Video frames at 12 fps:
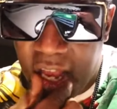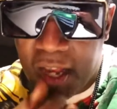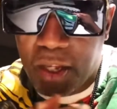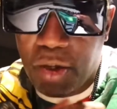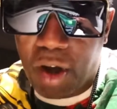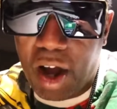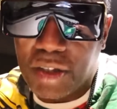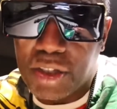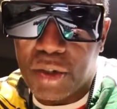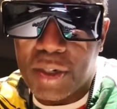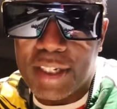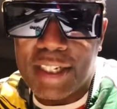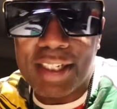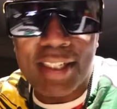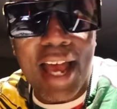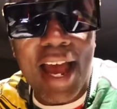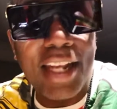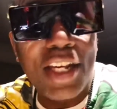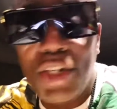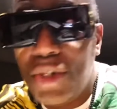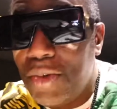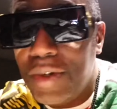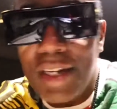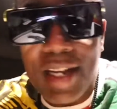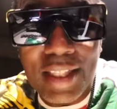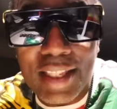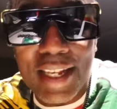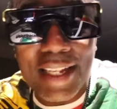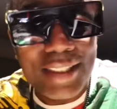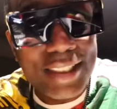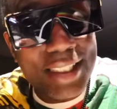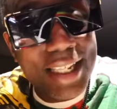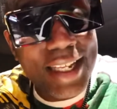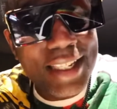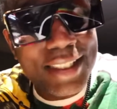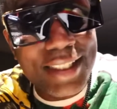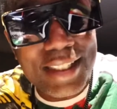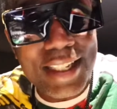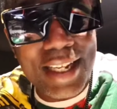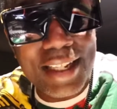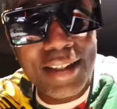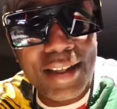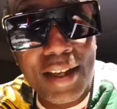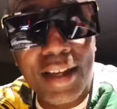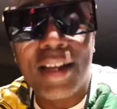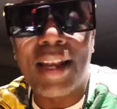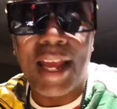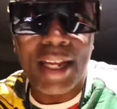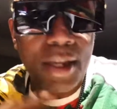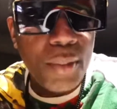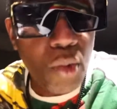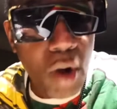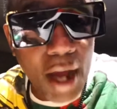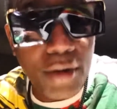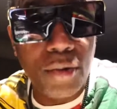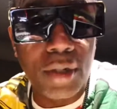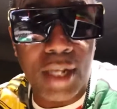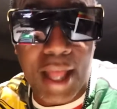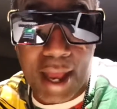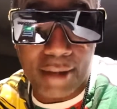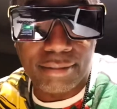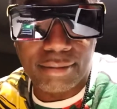You also can decide to do nothing and just let it sit, like MY do a lot.